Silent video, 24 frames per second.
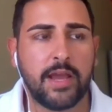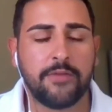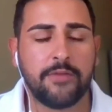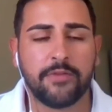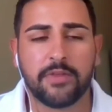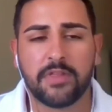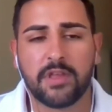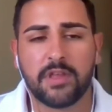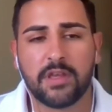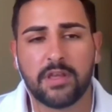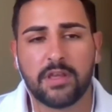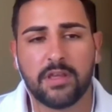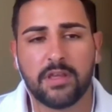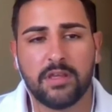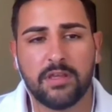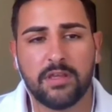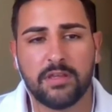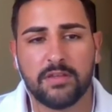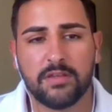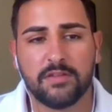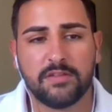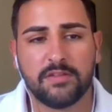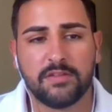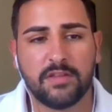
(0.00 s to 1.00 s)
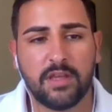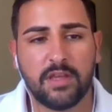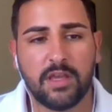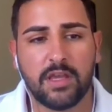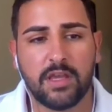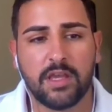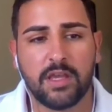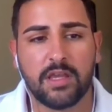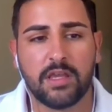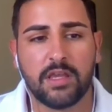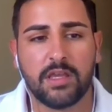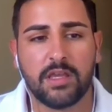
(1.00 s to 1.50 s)
everything is
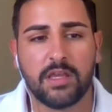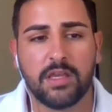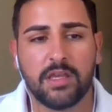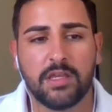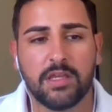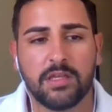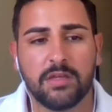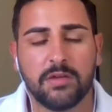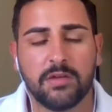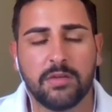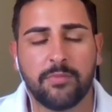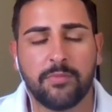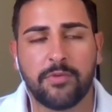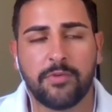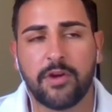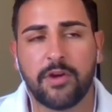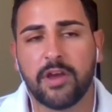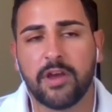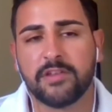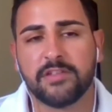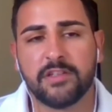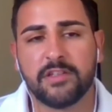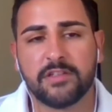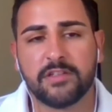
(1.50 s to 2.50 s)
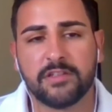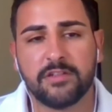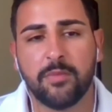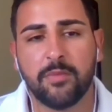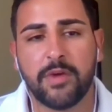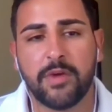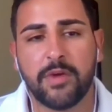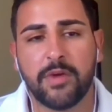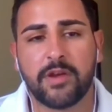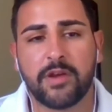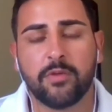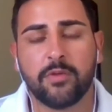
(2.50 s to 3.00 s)
a process.
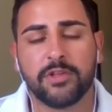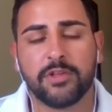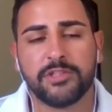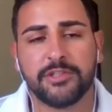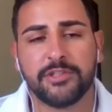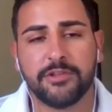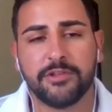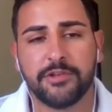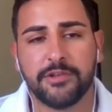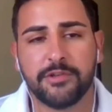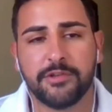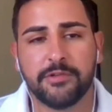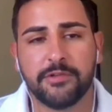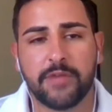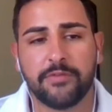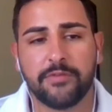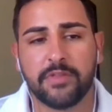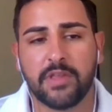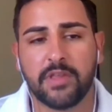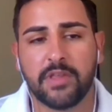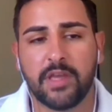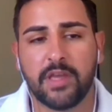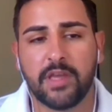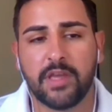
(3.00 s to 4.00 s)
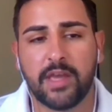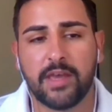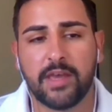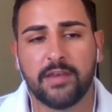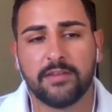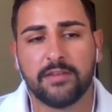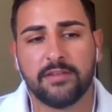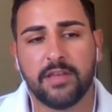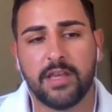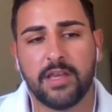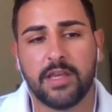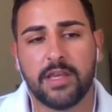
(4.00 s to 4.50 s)
No matter what you do, everything
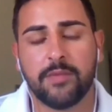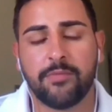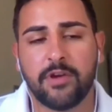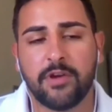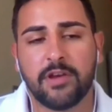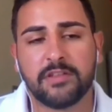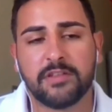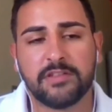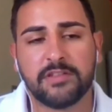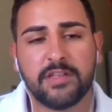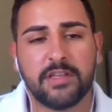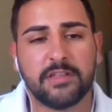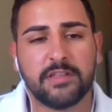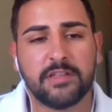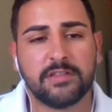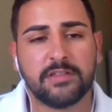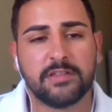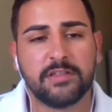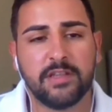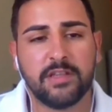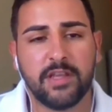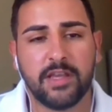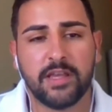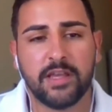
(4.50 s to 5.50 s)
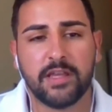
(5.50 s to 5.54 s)
has a process.